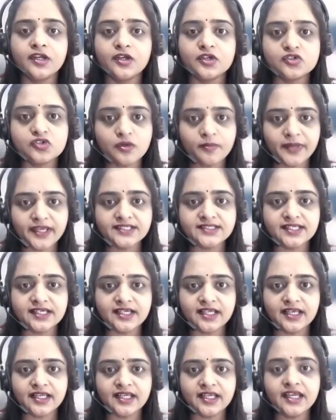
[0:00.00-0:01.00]
So
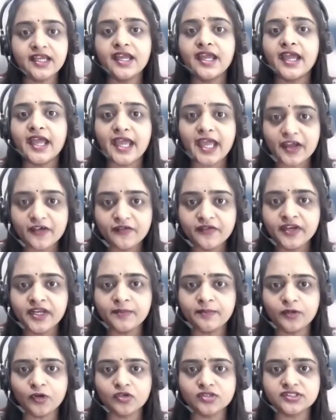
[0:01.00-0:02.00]
basically every
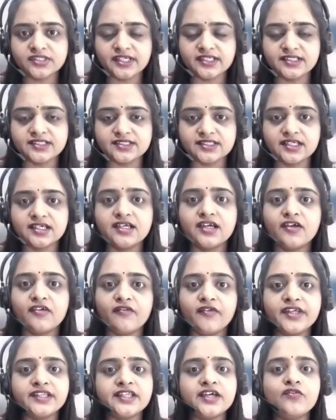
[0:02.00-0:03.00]
process
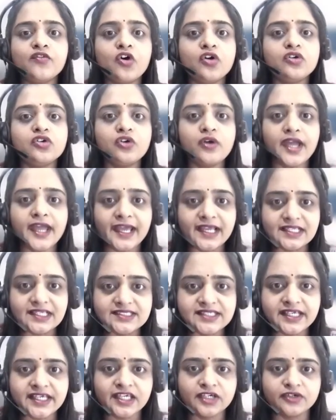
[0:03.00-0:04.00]
when they want to
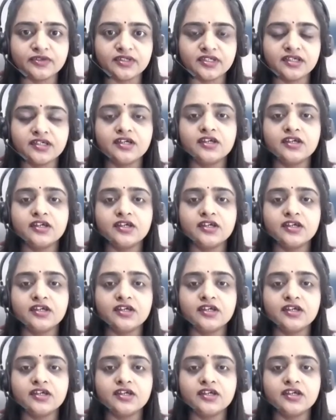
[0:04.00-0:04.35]
execute